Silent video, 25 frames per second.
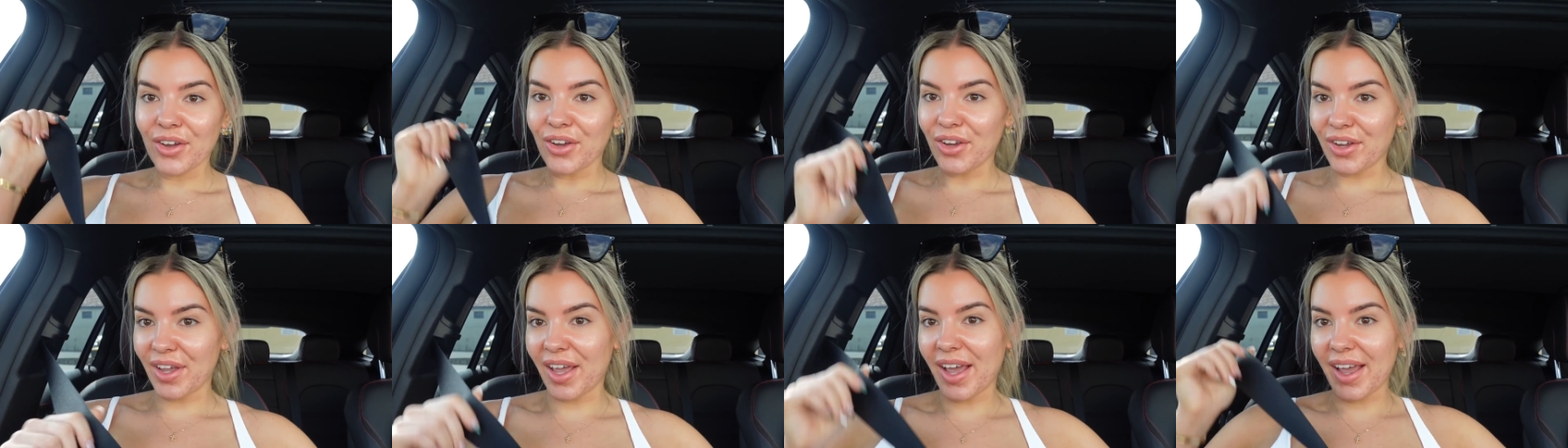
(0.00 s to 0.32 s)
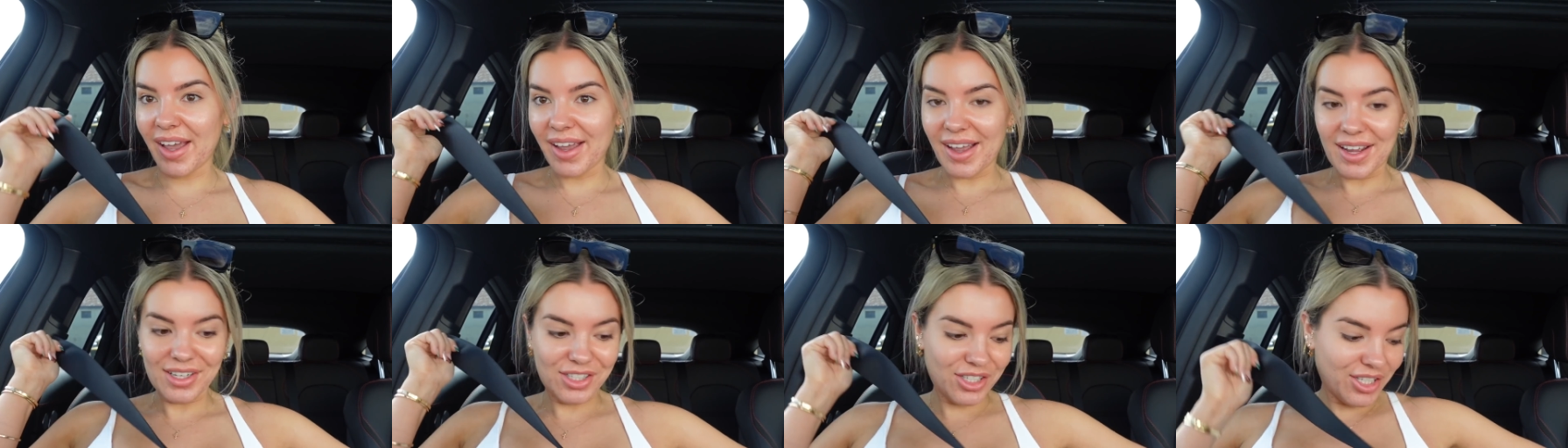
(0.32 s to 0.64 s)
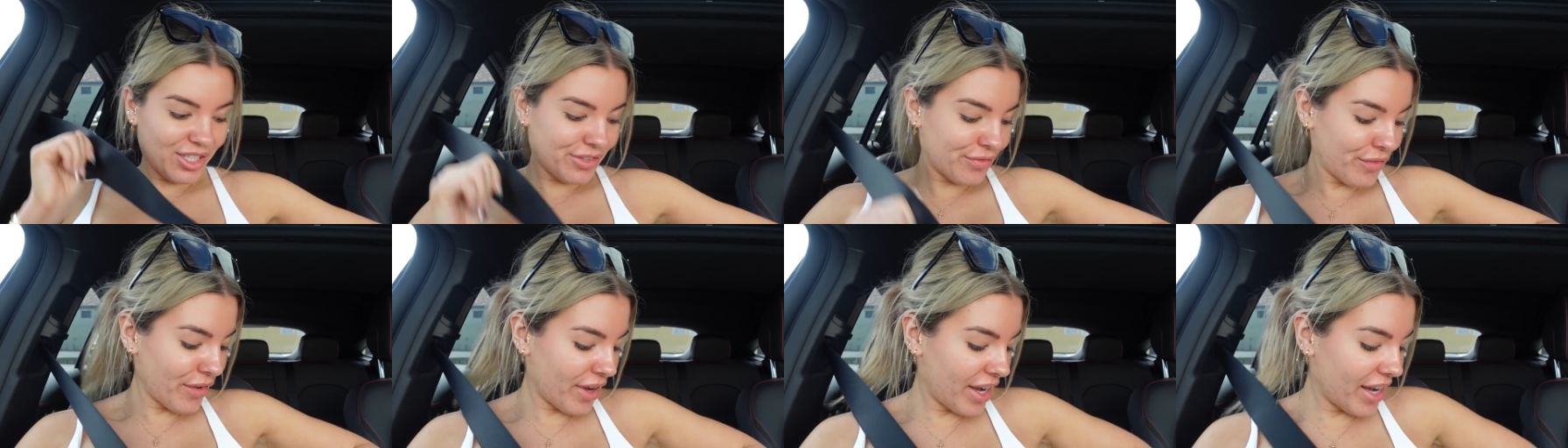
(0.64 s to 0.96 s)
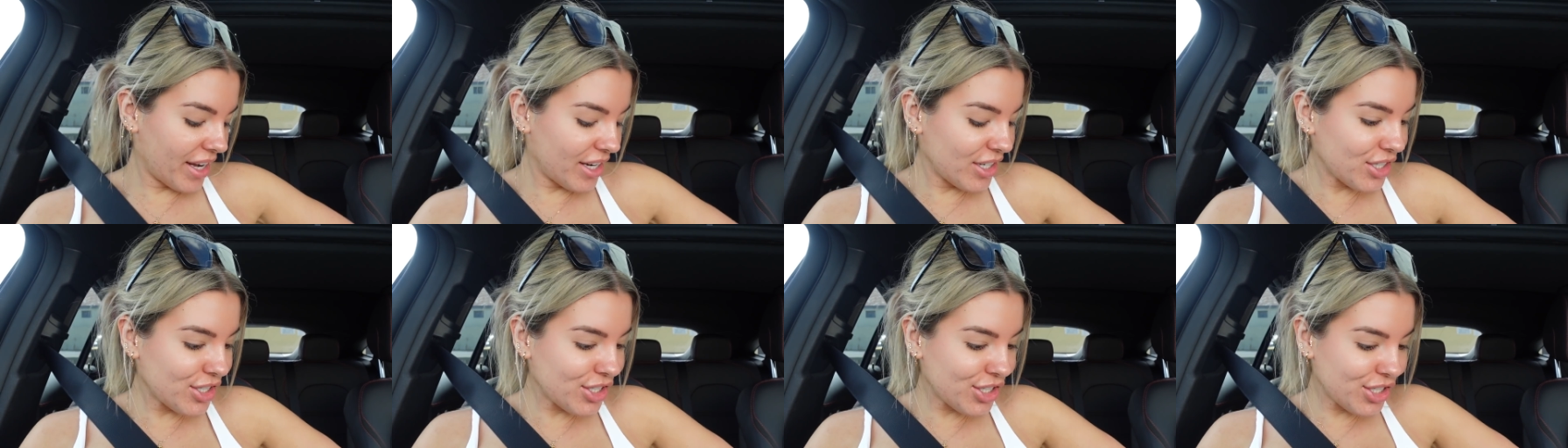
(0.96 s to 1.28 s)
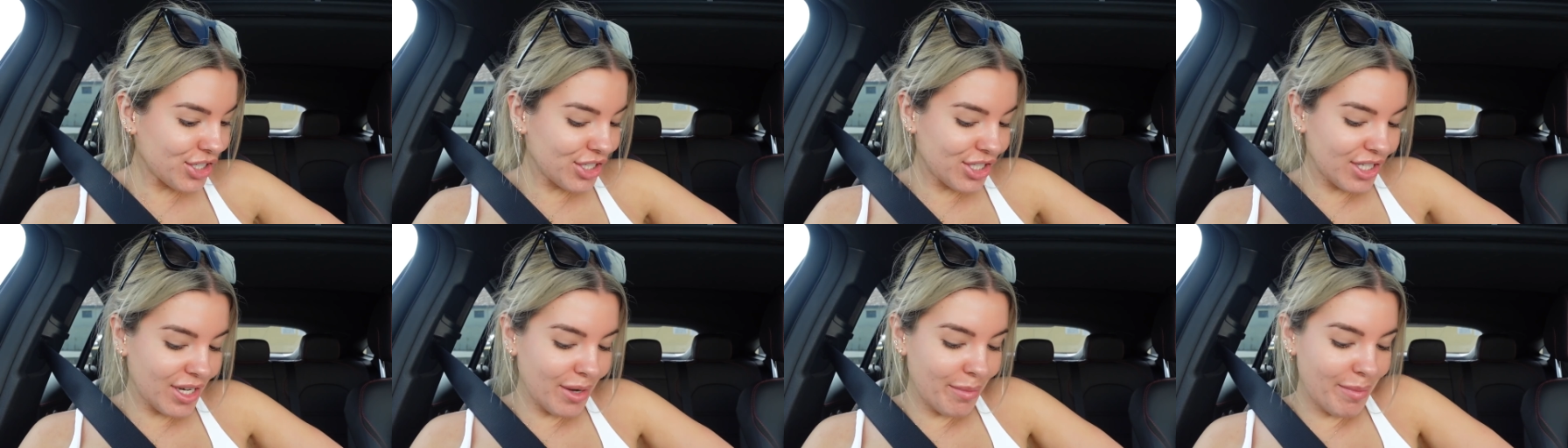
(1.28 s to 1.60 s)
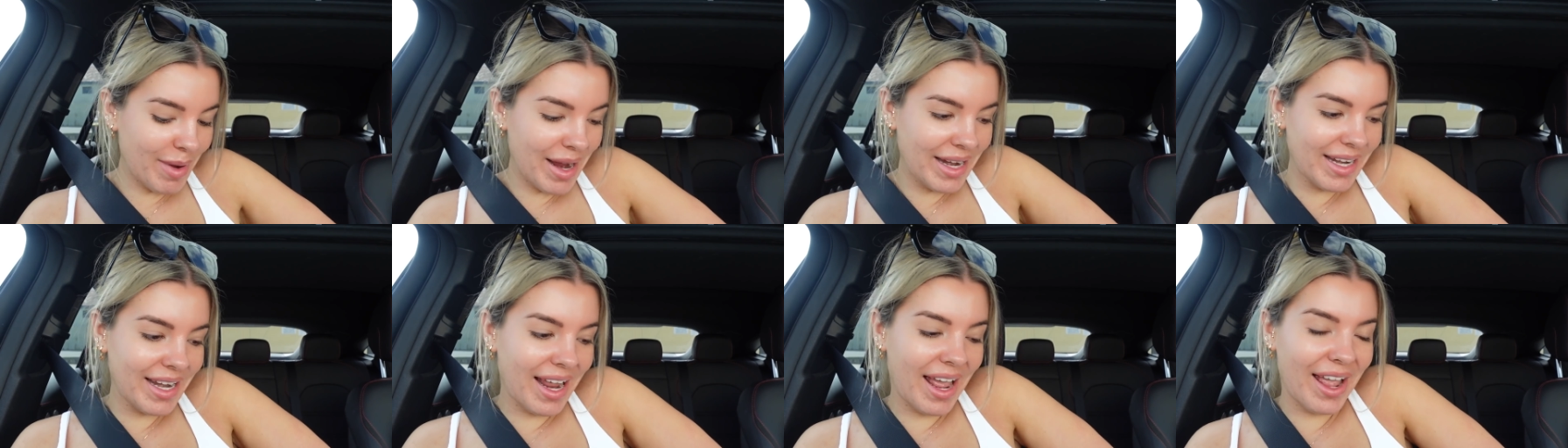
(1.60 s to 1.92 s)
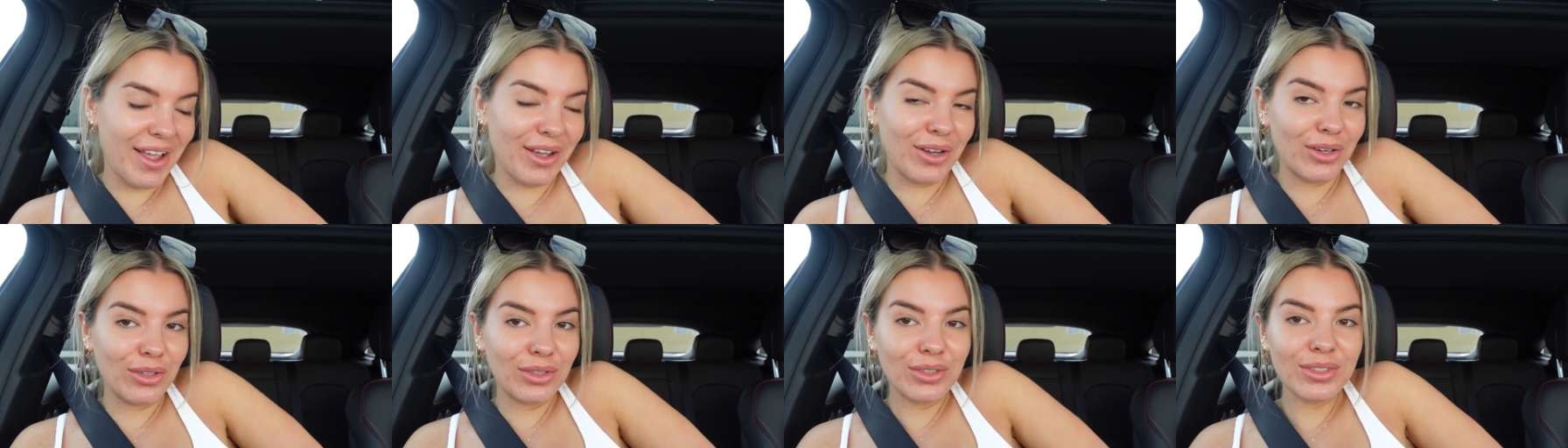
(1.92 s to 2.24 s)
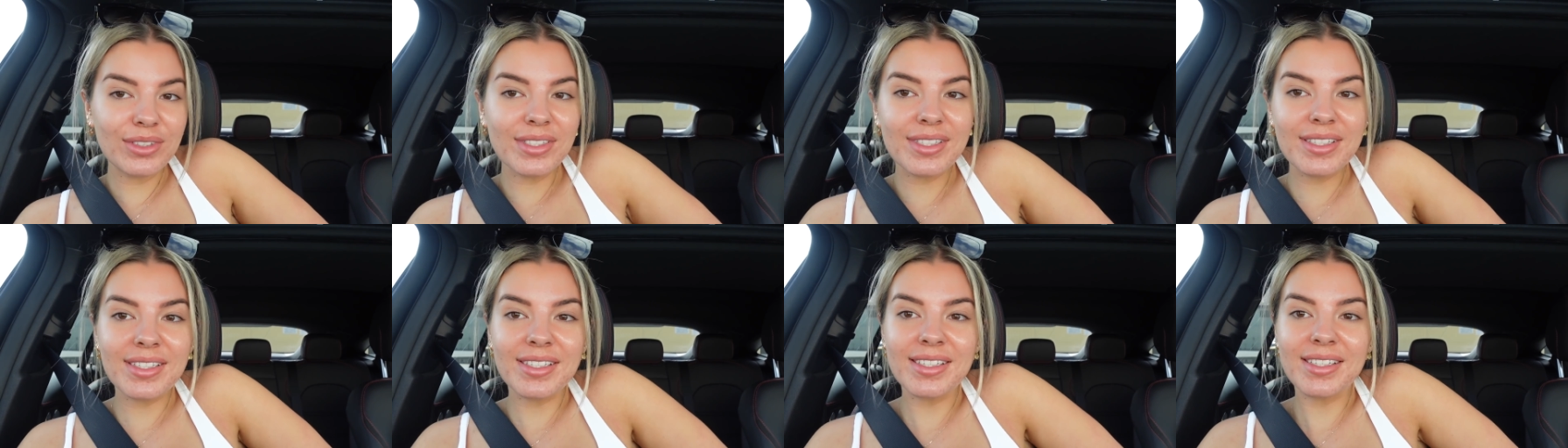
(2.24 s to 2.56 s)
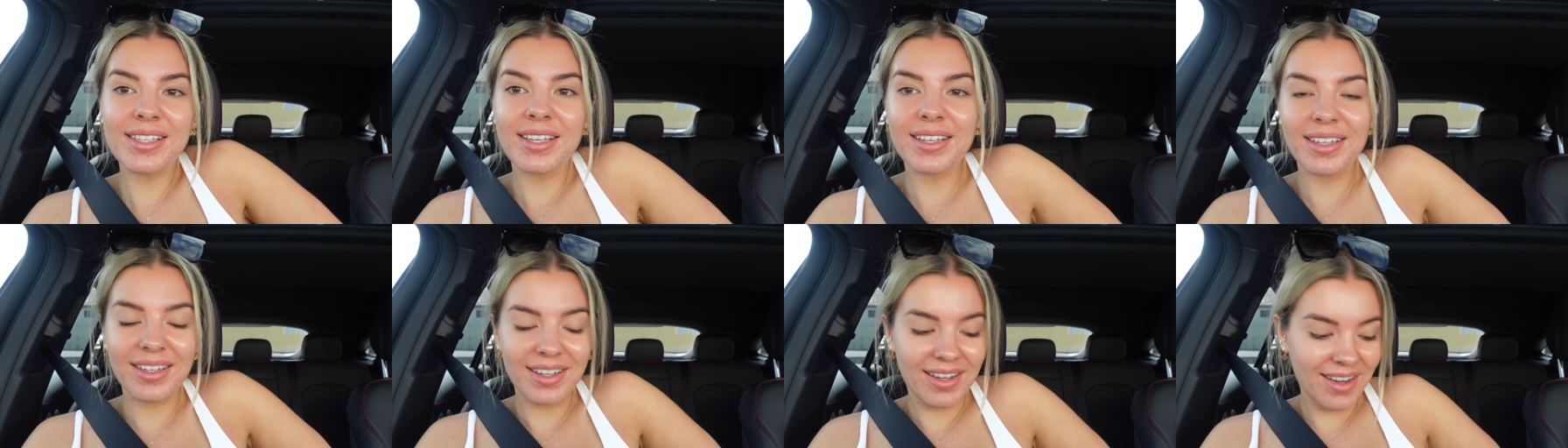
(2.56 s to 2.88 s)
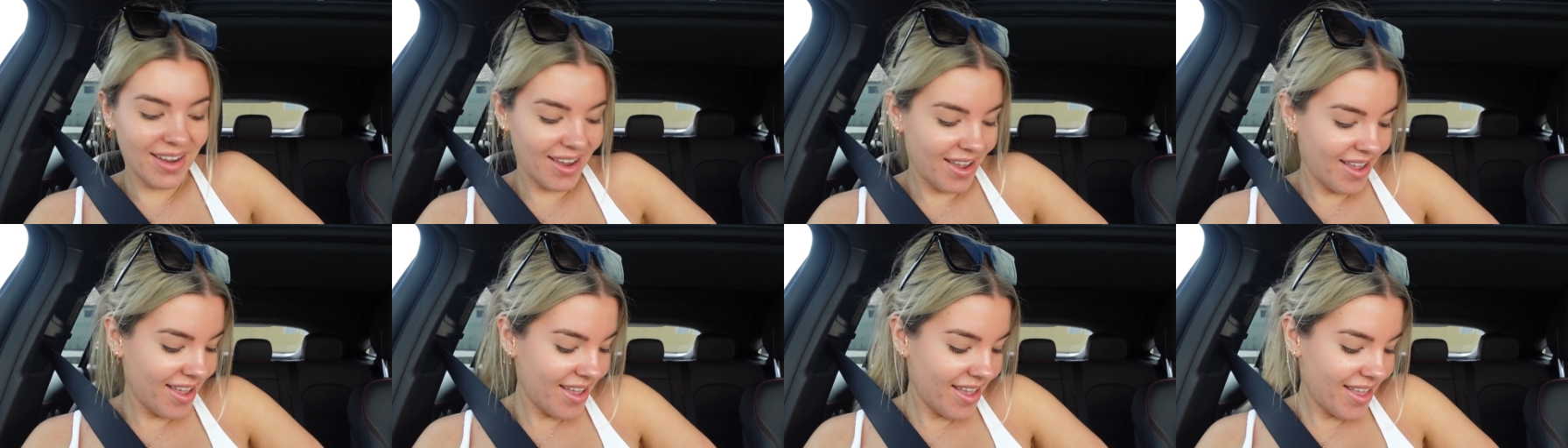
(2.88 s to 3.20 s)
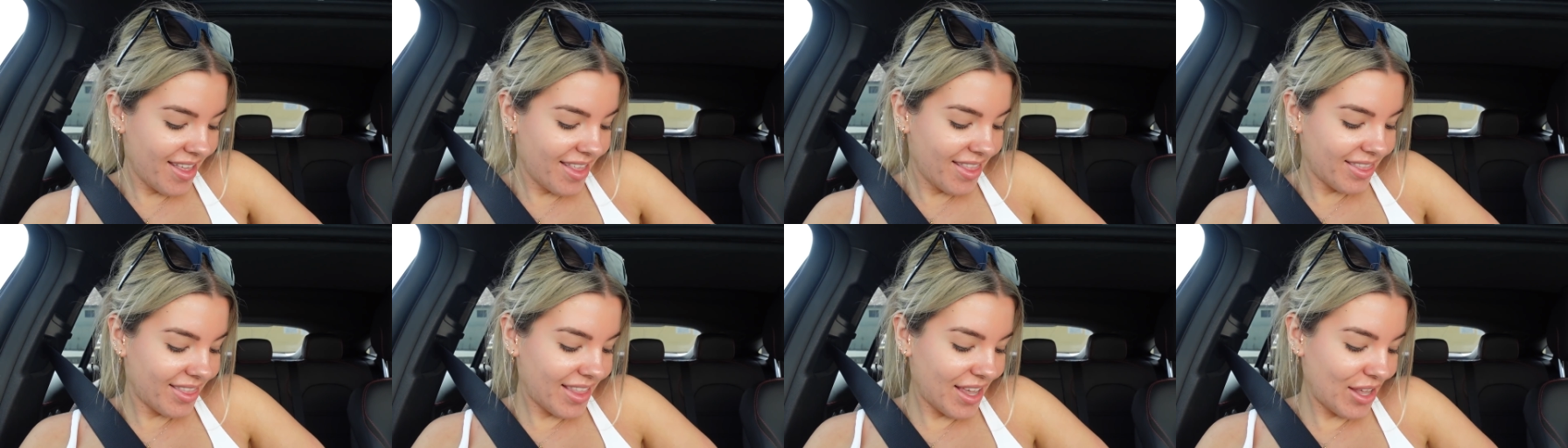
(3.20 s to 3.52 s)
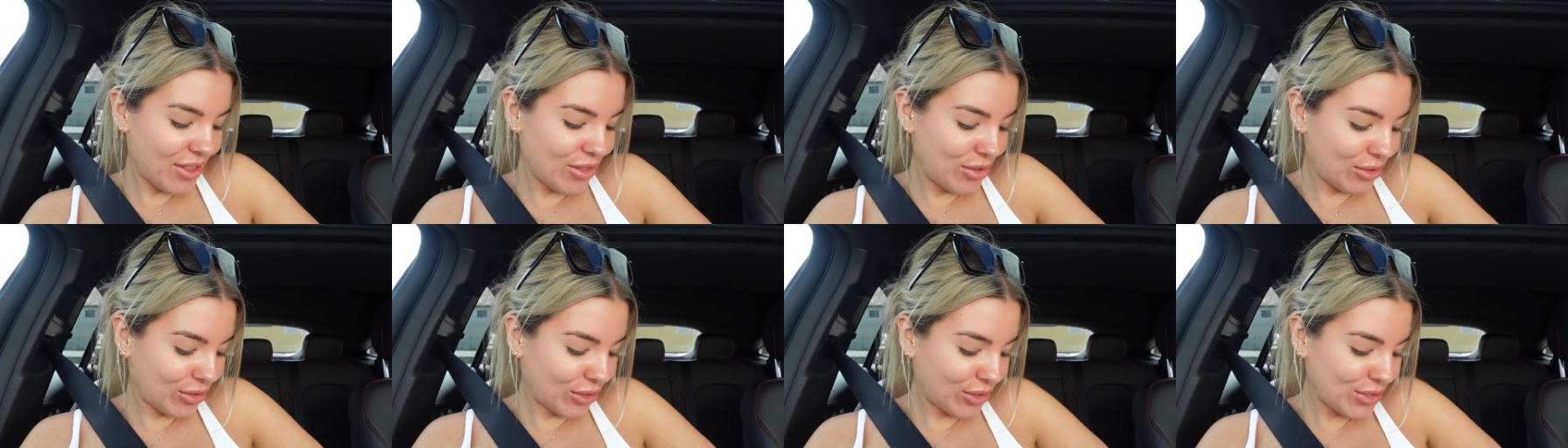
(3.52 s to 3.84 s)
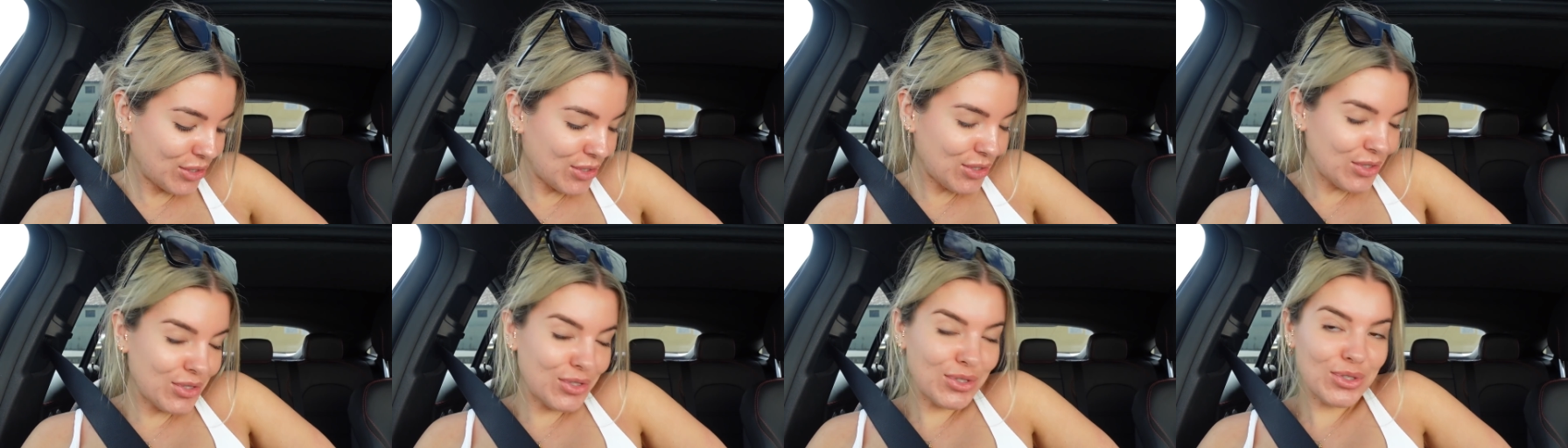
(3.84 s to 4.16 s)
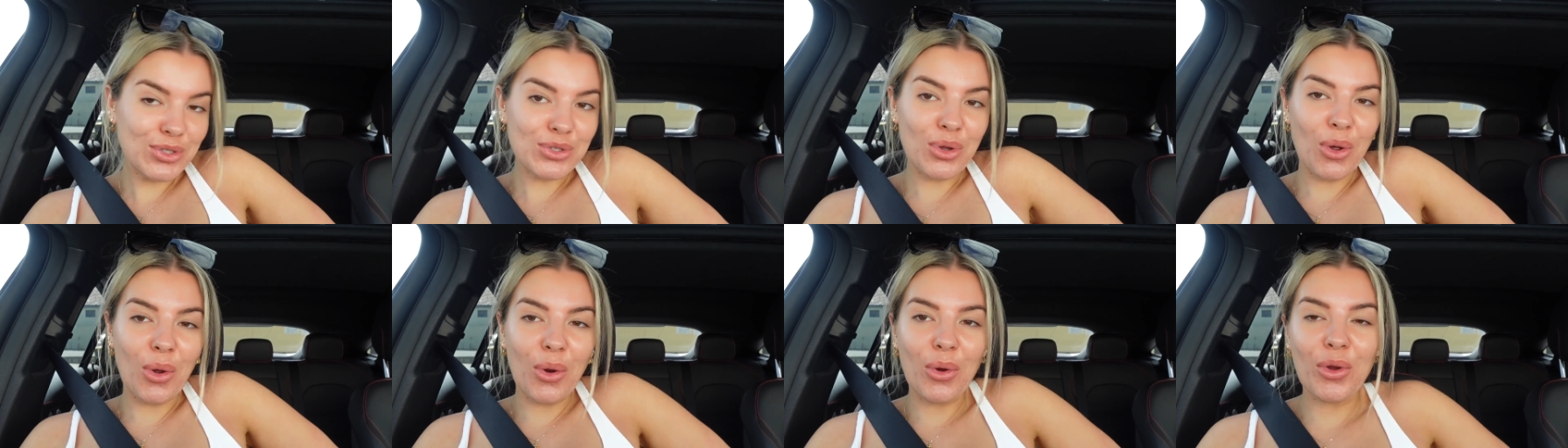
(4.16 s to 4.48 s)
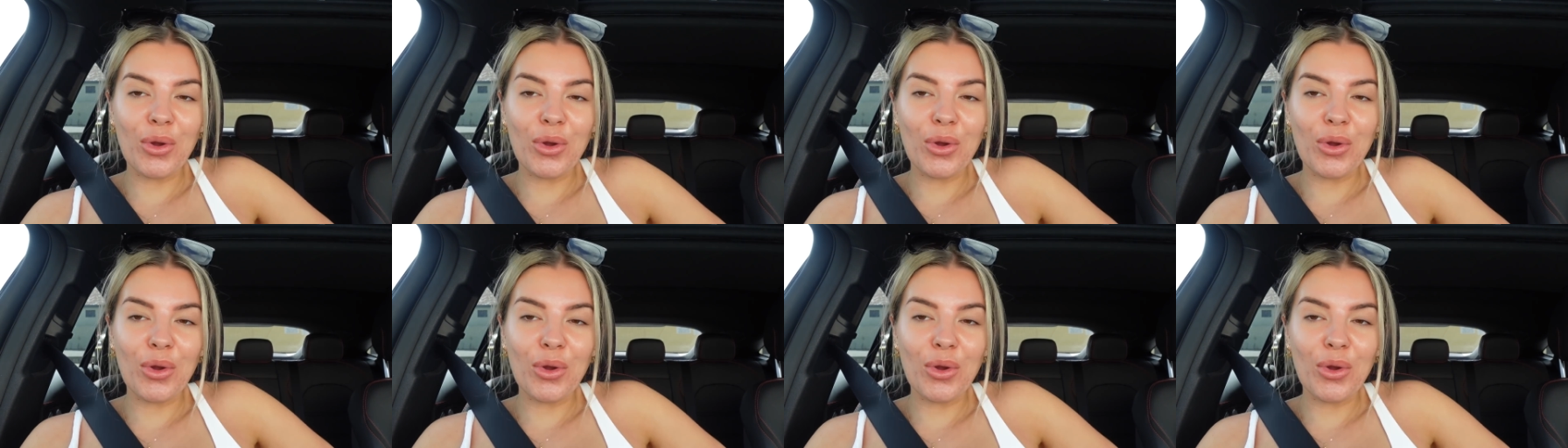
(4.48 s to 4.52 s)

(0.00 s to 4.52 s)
Okay, I just finished my nails. They look so